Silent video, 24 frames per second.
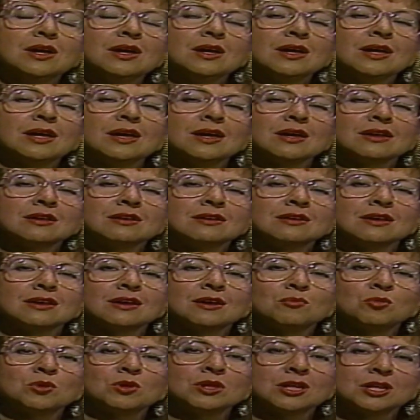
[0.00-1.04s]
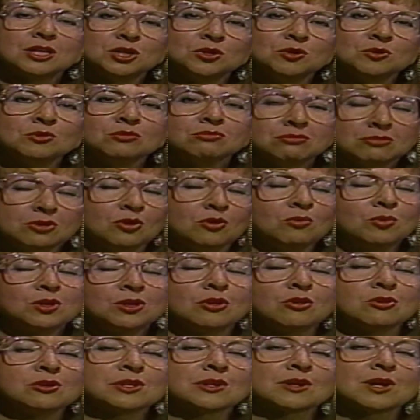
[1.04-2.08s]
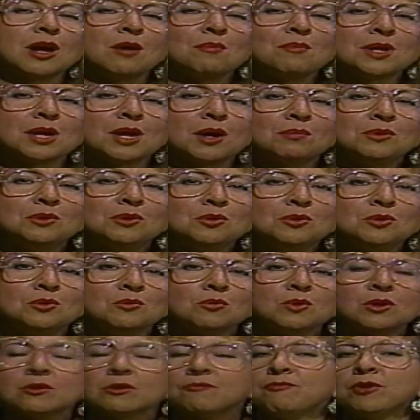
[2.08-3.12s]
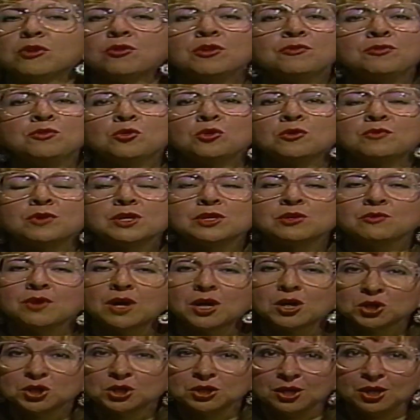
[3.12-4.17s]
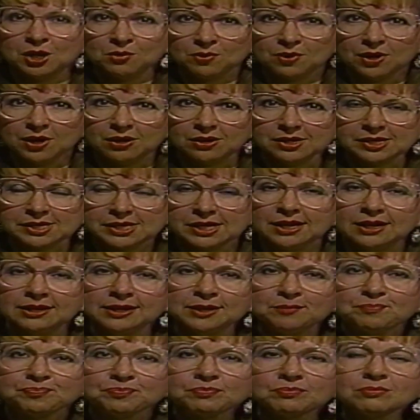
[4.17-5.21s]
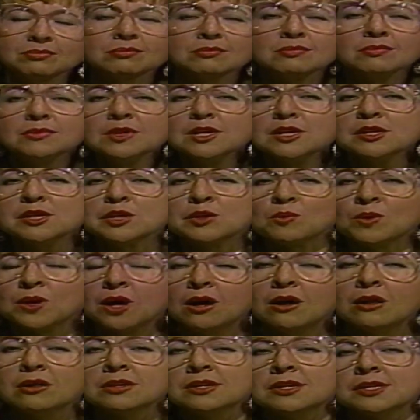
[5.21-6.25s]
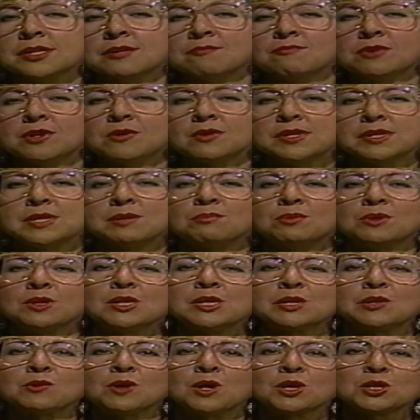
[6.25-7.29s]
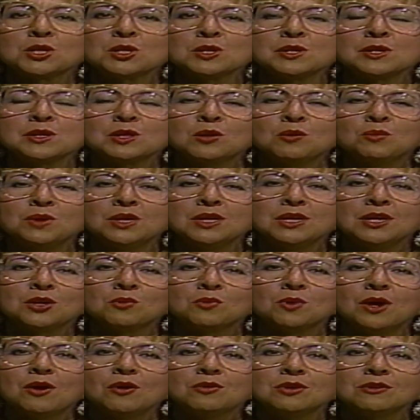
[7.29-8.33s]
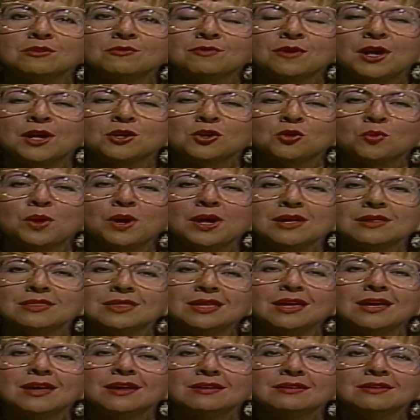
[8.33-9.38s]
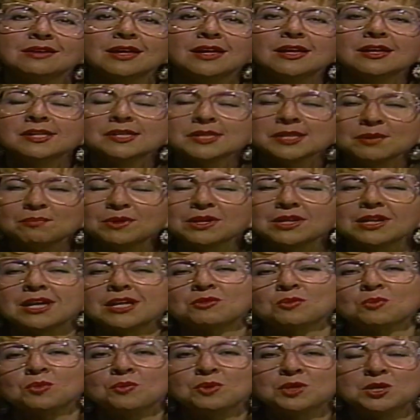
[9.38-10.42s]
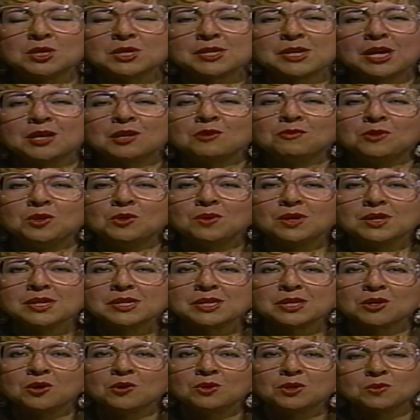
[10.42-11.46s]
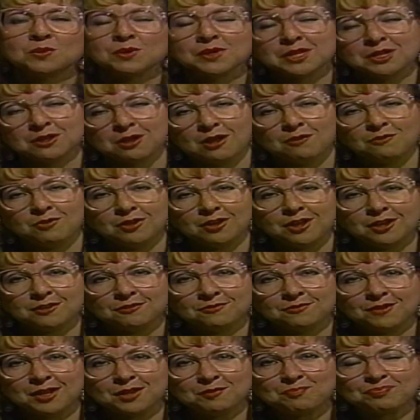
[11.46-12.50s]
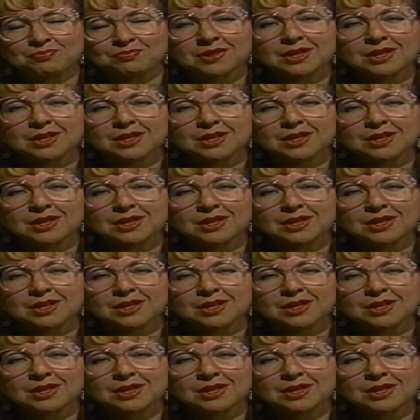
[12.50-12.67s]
and we'll let you know when those are coming up, too. Well, very few of us have actually done rallies lately, so we all need some very simple instructions so that we can get around and find our way at the end. Something like the one we just had a few weeks ago, which was an awful lot of fun.